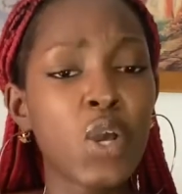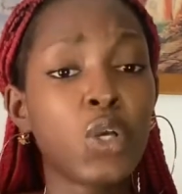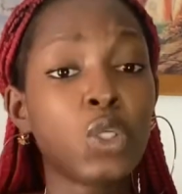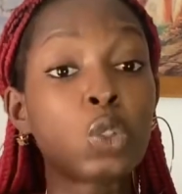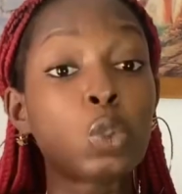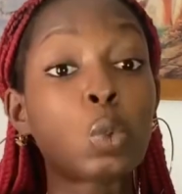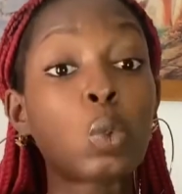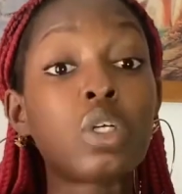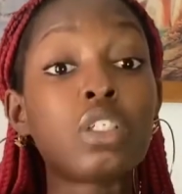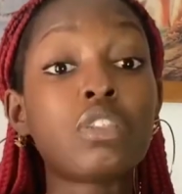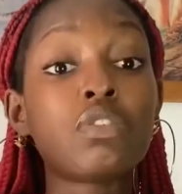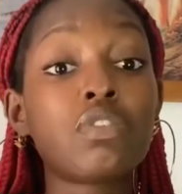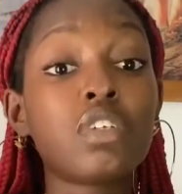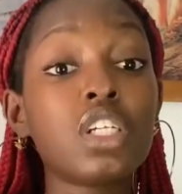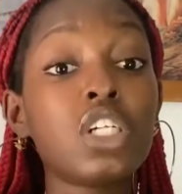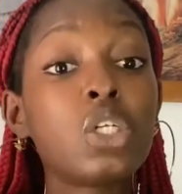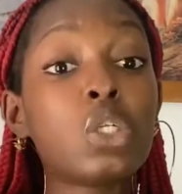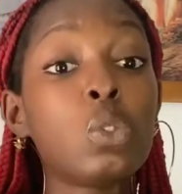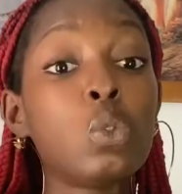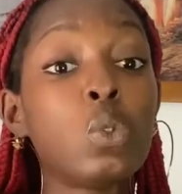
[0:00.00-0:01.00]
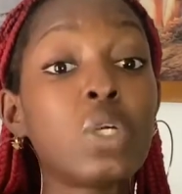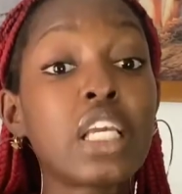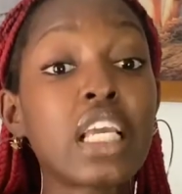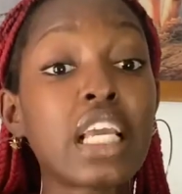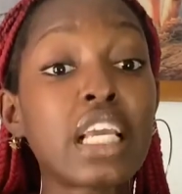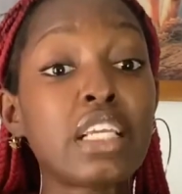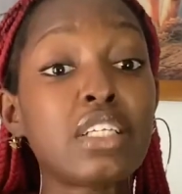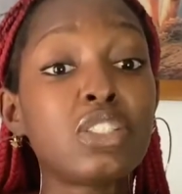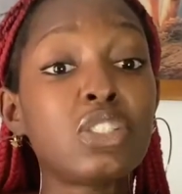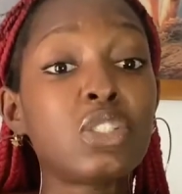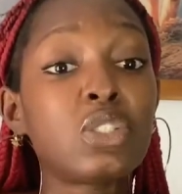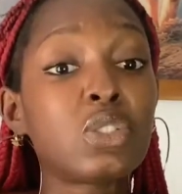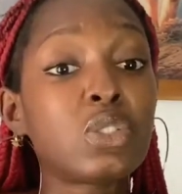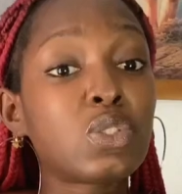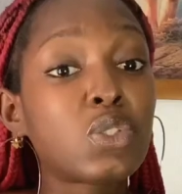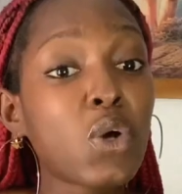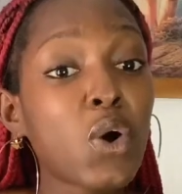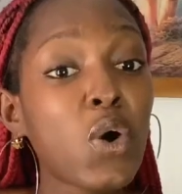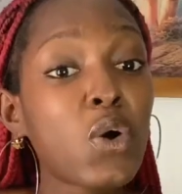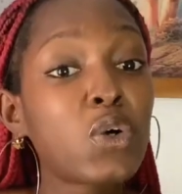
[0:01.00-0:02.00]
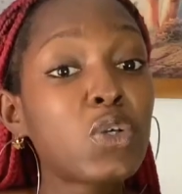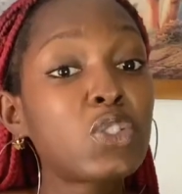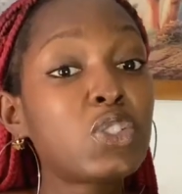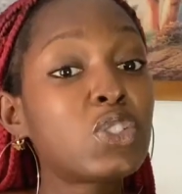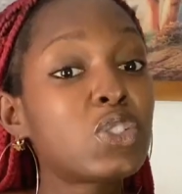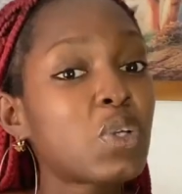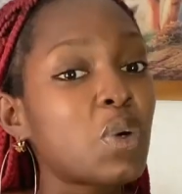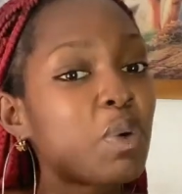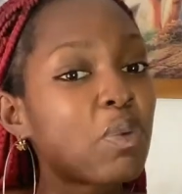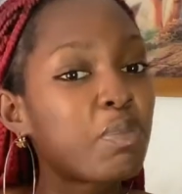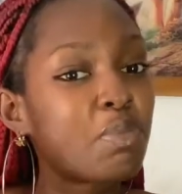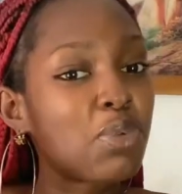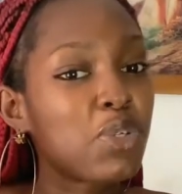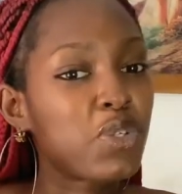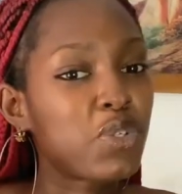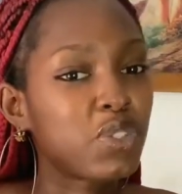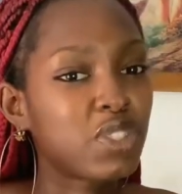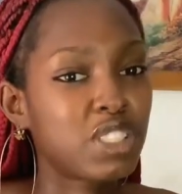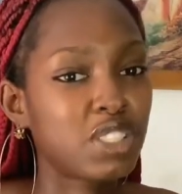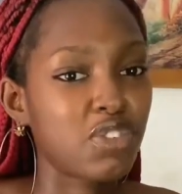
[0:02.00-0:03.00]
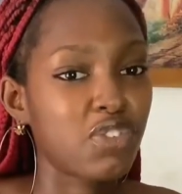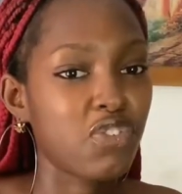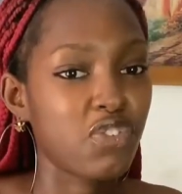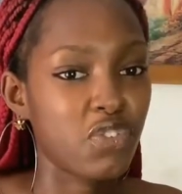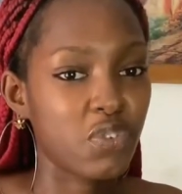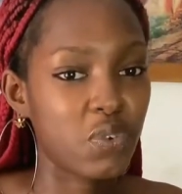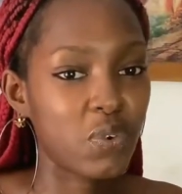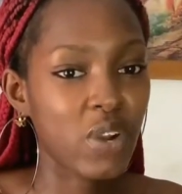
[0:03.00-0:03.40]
She was really looking so, so beautiful